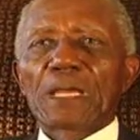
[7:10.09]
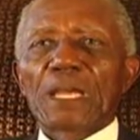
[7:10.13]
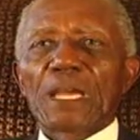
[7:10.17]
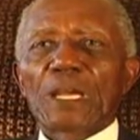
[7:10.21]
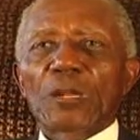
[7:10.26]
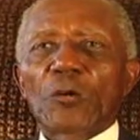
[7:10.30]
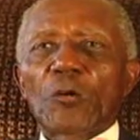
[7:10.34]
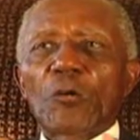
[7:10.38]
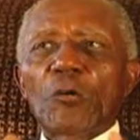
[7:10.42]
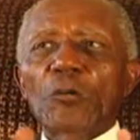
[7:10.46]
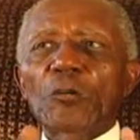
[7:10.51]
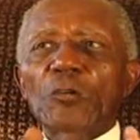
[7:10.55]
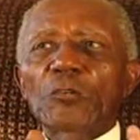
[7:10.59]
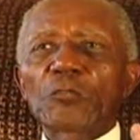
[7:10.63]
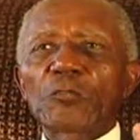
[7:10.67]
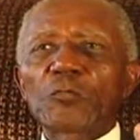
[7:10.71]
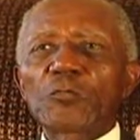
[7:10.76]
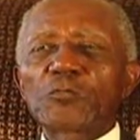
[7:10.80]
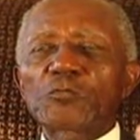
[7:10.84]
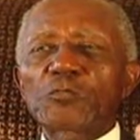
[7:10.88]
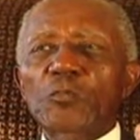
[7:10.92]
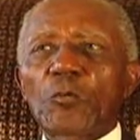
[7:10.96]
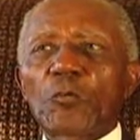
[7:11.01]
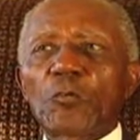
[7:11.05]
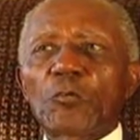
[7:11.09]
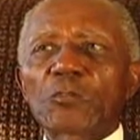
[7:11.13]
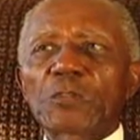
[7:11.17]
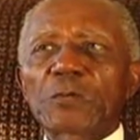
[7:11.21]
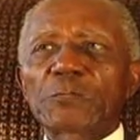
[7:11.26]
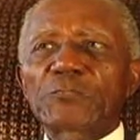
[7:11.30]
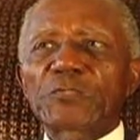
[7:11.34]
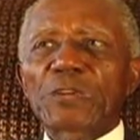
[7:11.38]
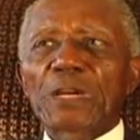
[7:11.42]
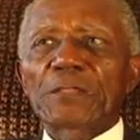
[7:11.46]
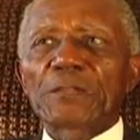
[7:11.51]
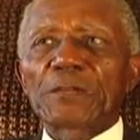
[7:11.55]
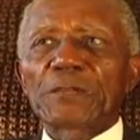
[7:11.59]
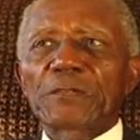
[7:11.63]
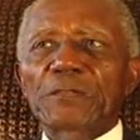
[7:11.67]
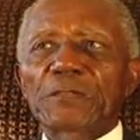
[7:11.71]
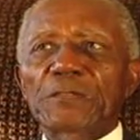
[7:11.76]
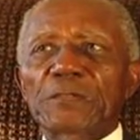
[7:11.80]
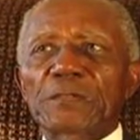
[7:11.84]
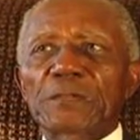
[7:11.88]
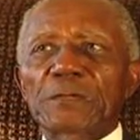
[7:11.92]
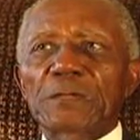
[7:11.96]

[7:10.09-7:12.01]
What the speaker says: And all of those older brothers